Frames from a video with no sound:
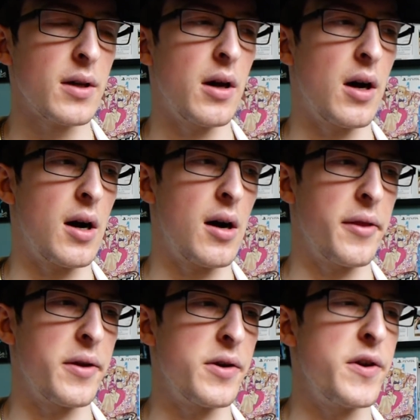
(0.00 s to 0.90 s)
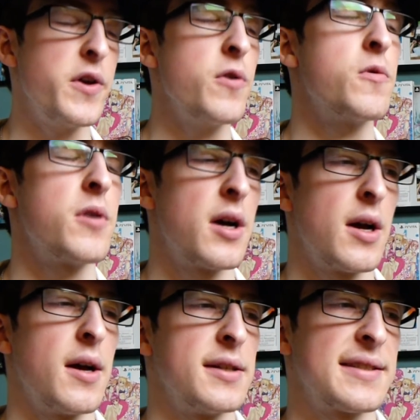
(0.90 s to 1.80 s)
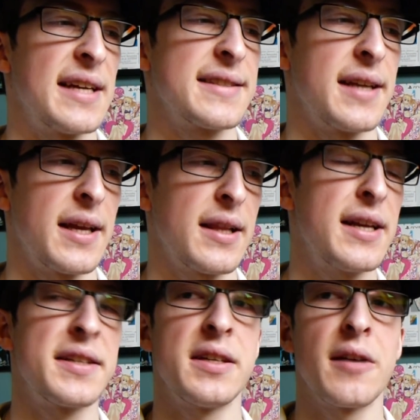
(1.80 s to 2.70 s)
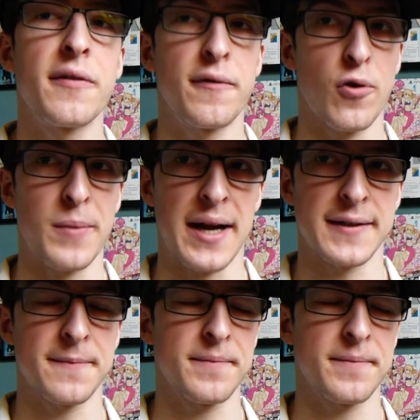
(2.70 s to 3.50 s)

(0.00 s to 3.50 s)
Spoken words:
The new Steins Gate Elite is a different format,